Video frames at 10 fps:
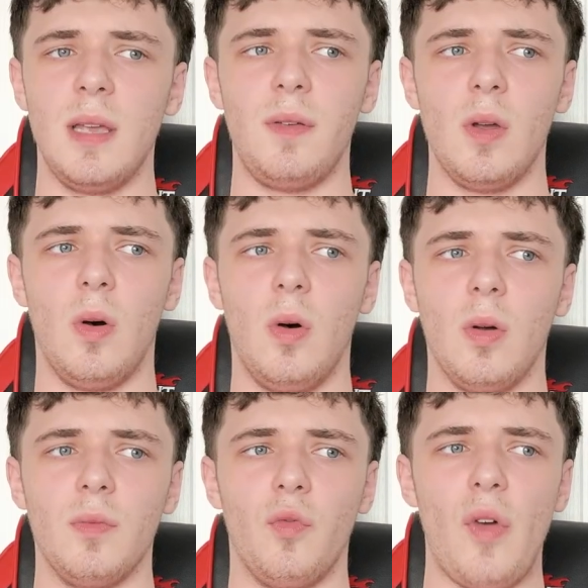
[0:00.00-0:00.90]
if
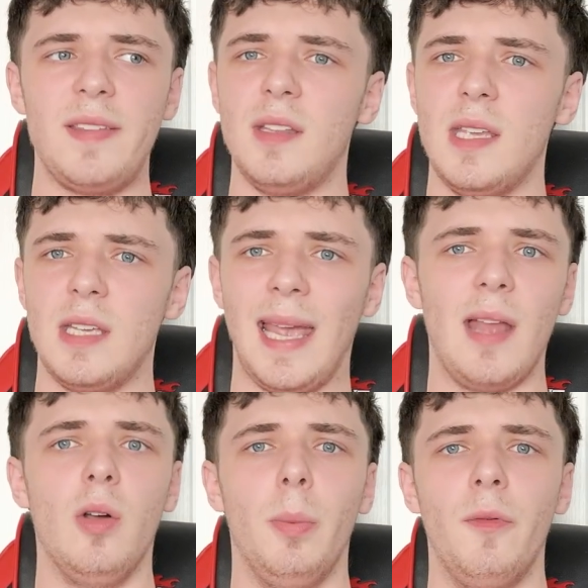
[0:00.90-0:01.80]
your Reddit isn't
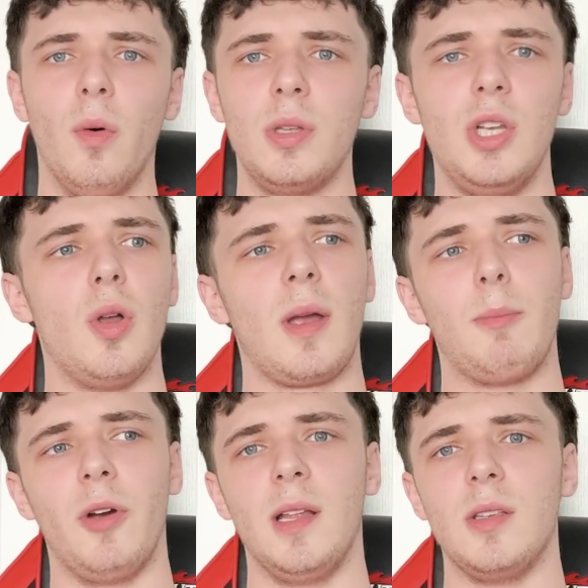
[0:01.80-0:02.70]
getting upvotes, you're not
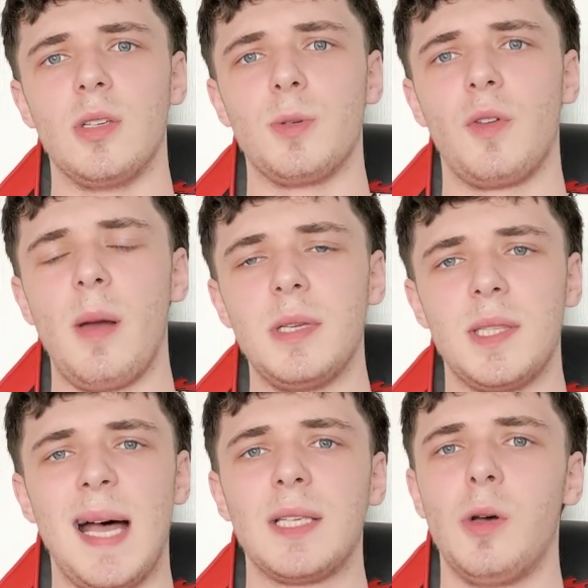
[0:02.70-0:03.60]
bringing in subscribers,
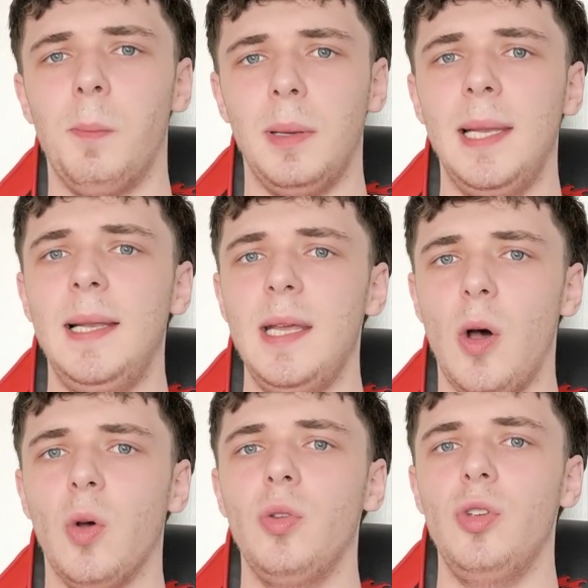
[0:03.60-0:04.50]
that's completely
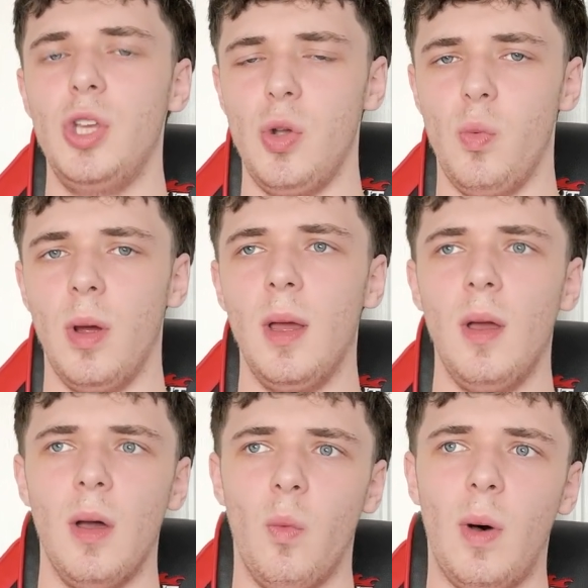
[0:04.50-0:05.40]
on you.
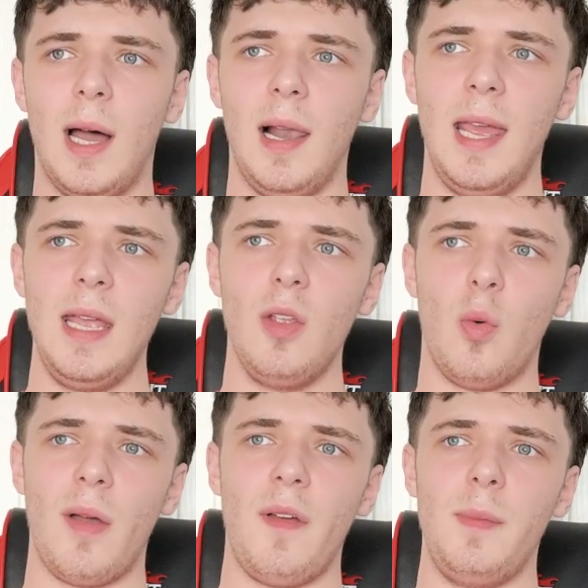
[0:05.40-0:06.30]
While in
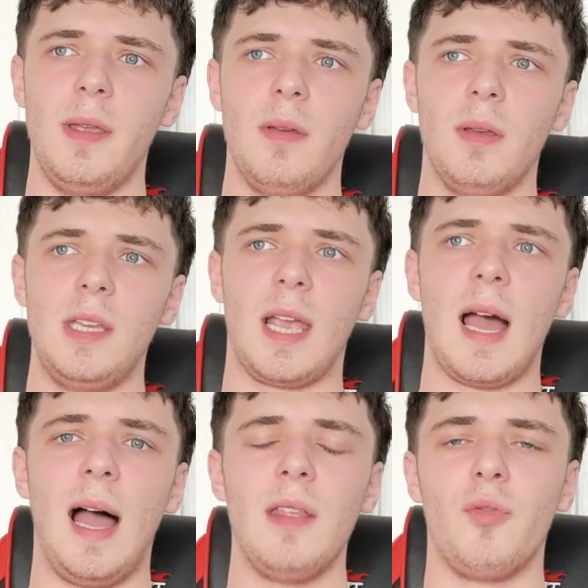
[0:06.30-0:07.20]
OFM, you're
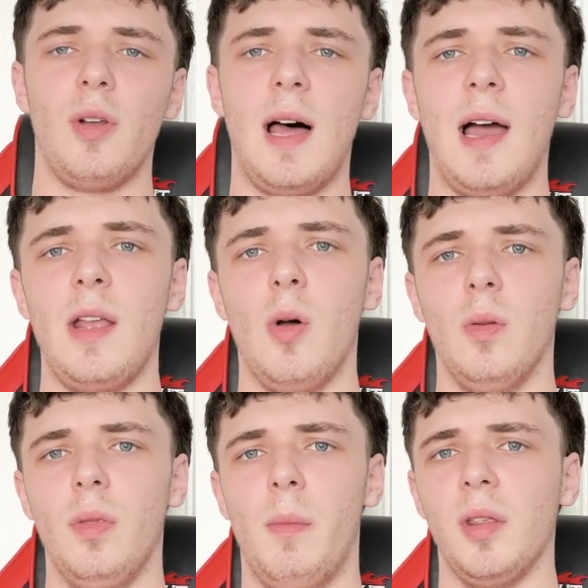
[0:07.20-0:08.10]
kind of relying
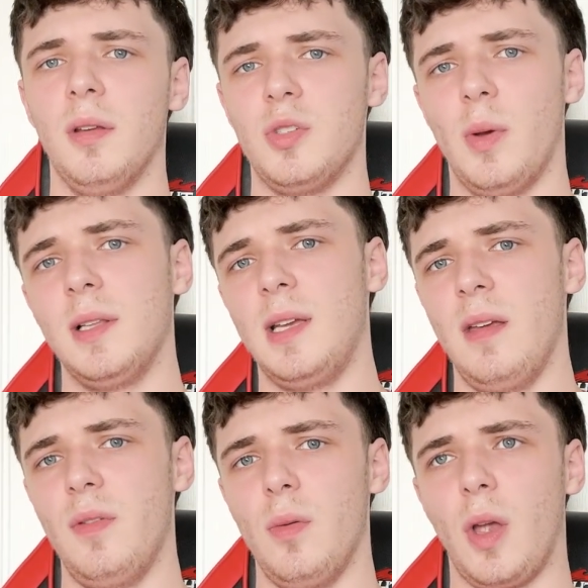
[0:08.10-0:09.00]
on the model as well to
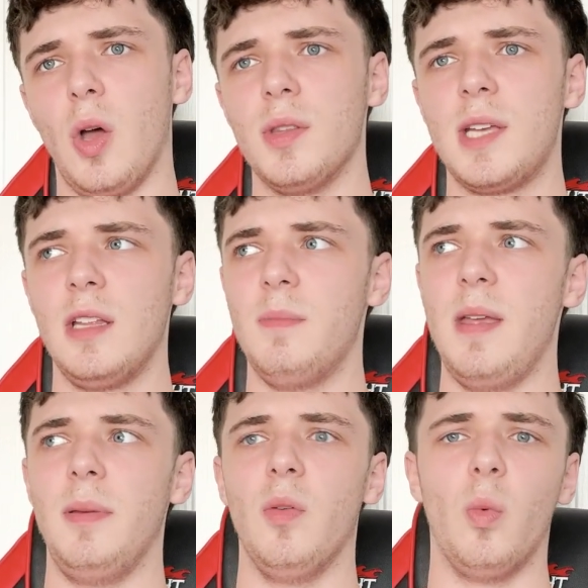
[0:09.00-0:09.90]
give you the content.
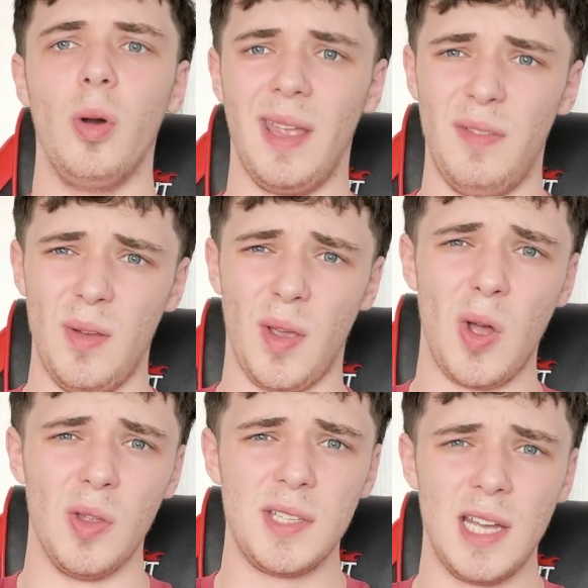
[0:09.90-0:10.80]
Maybe they won't give you the
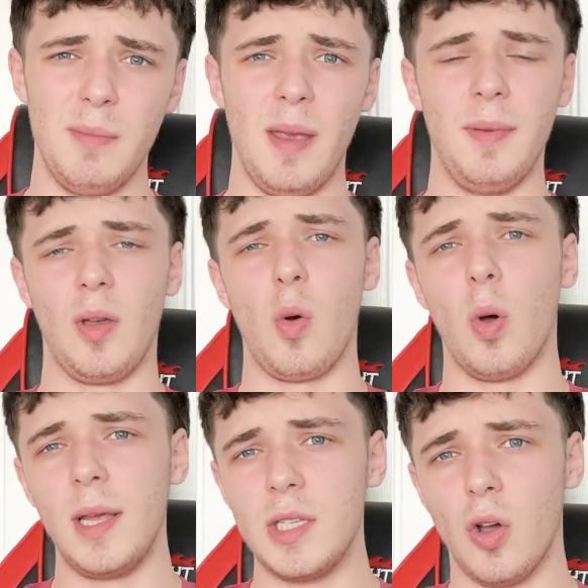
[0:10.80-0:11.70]
content. Maybe the
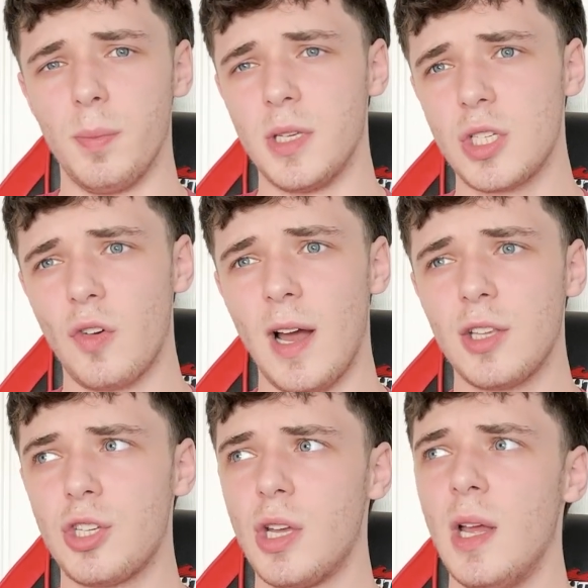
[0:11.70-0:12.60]
quality's not up to
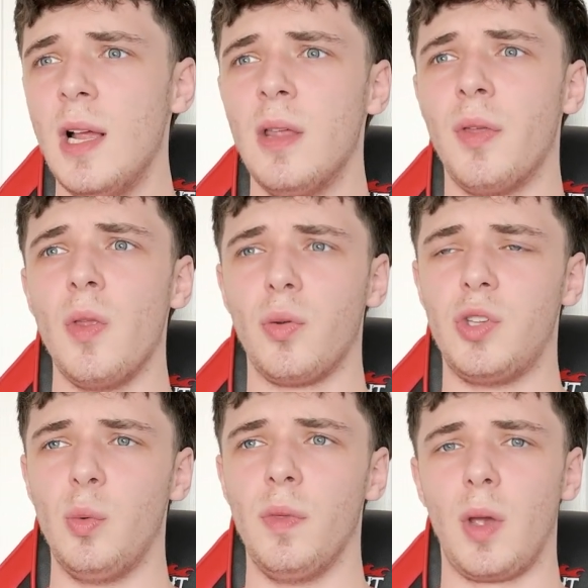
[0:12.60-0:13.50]
scratch. They're not
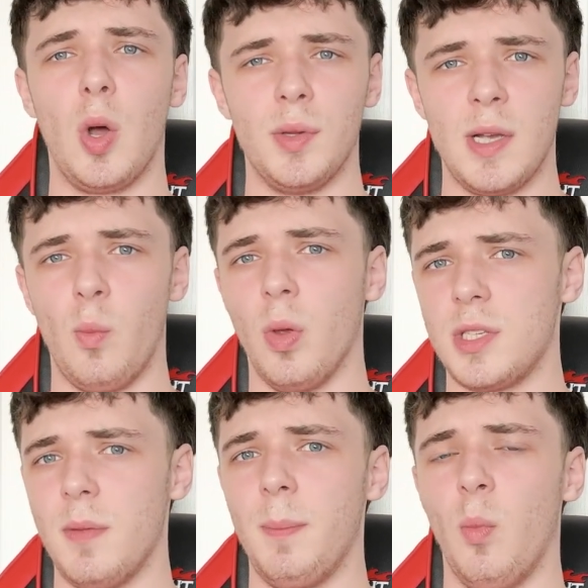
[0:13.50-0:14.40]
doing the content
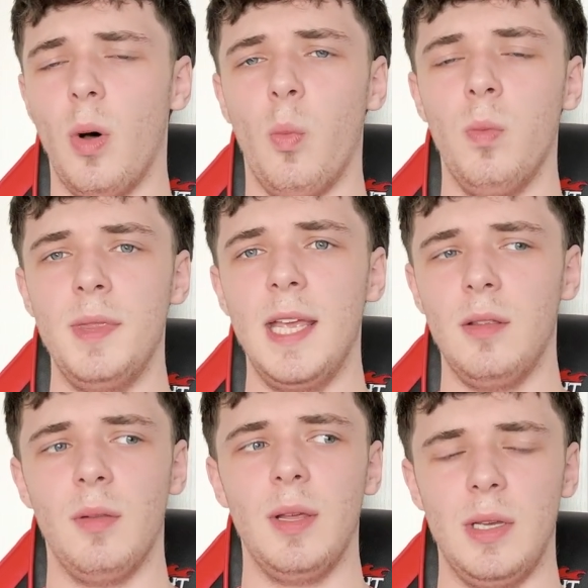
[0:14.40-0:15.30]
once
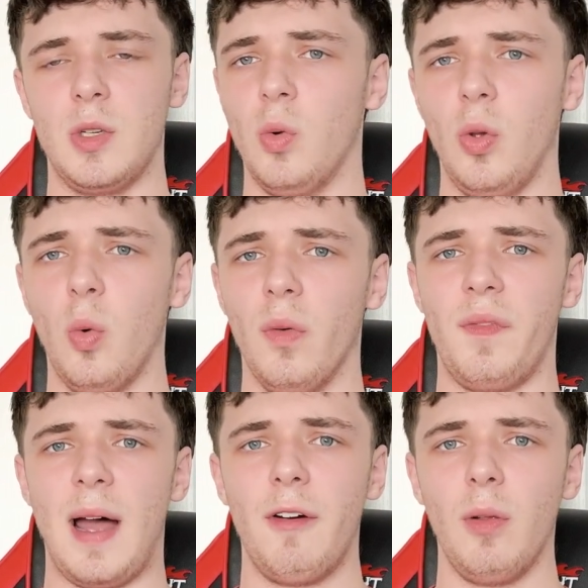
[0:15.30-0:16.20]
is going to go
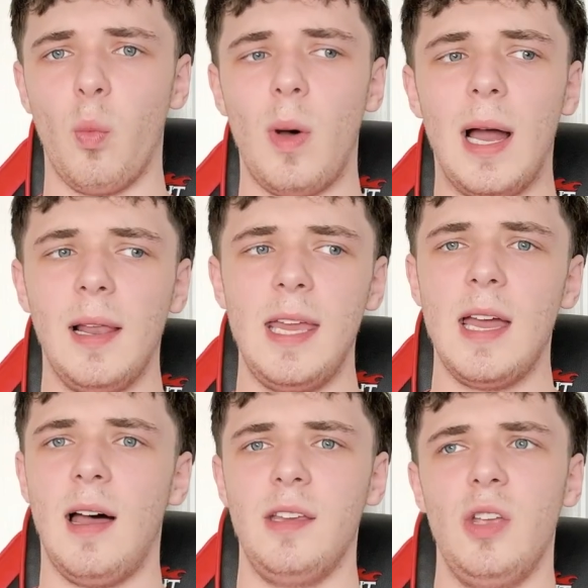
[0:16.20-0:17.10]
viral. While
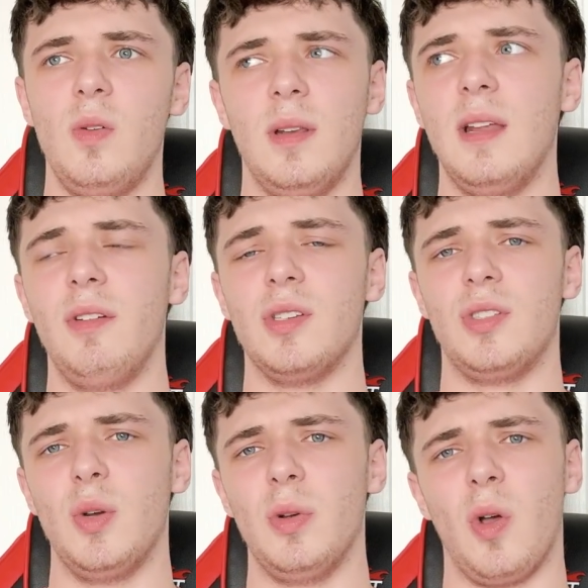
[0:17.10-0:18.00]
AI, you can literally
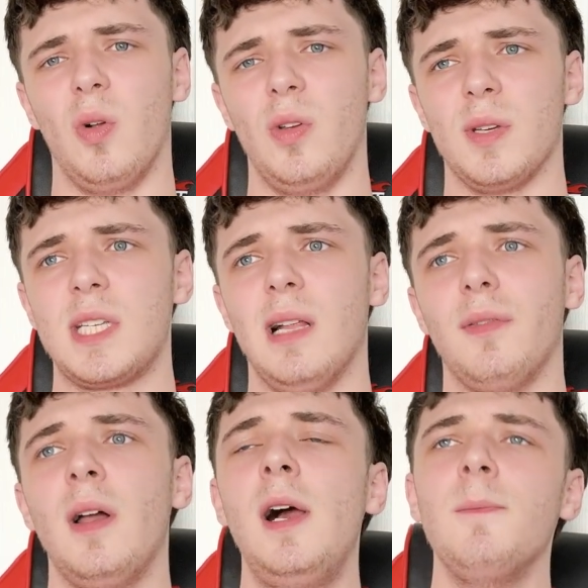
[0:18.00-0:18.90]
just do it all
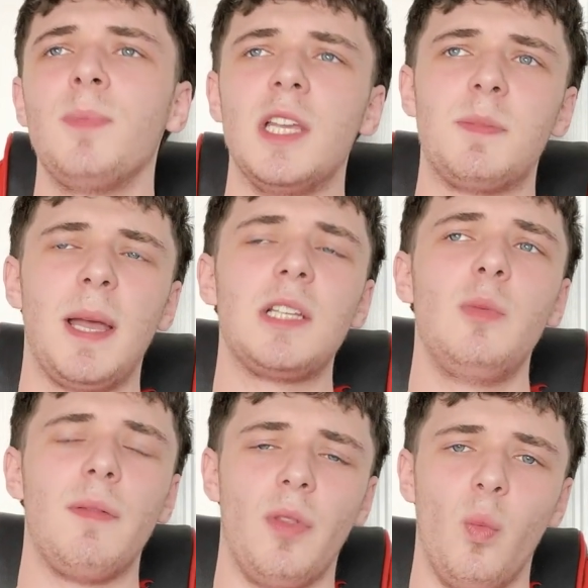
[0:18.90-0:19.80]
yourself, especially
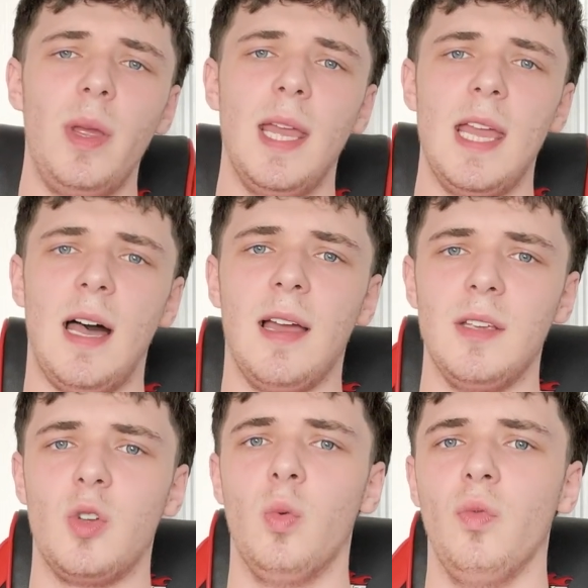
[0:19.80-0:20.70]
with the way AI
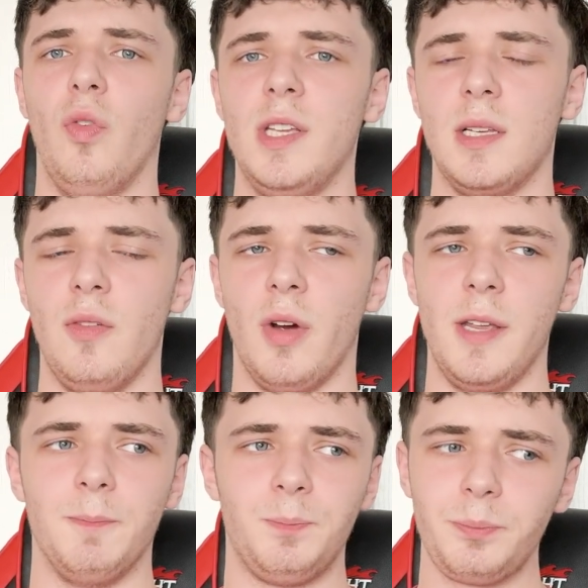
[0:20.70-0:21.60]
is going recently, right?